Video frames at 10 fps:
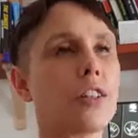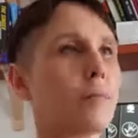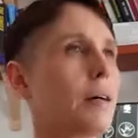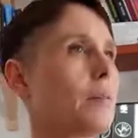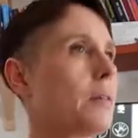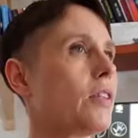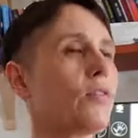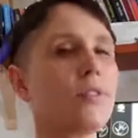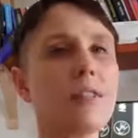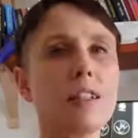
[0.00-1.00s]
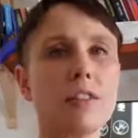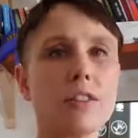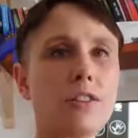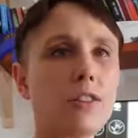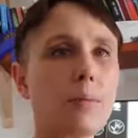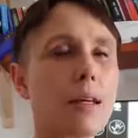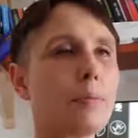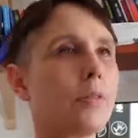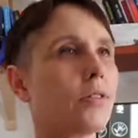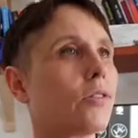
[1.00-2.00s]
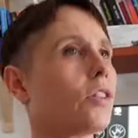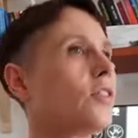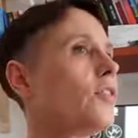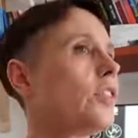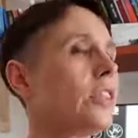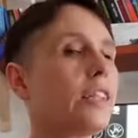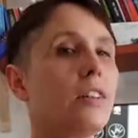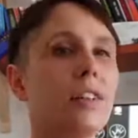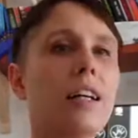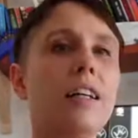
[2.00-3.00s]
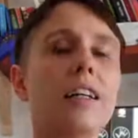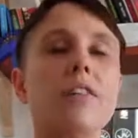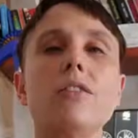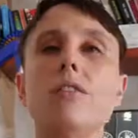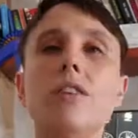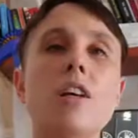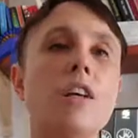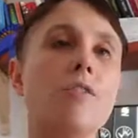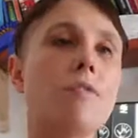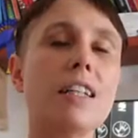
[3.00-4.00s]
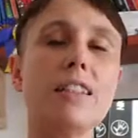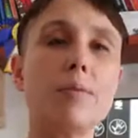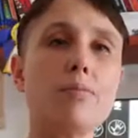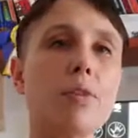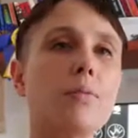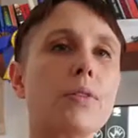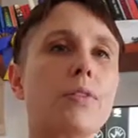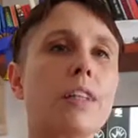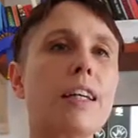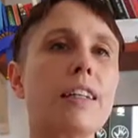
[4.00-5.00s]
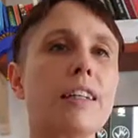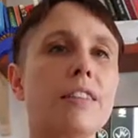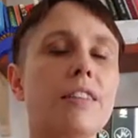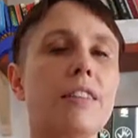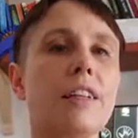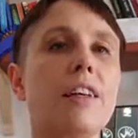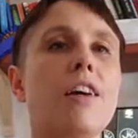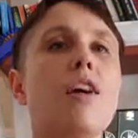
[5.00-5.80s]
It might be through reading the newspapers or stuff you see online or writing prompts or that kind of thing.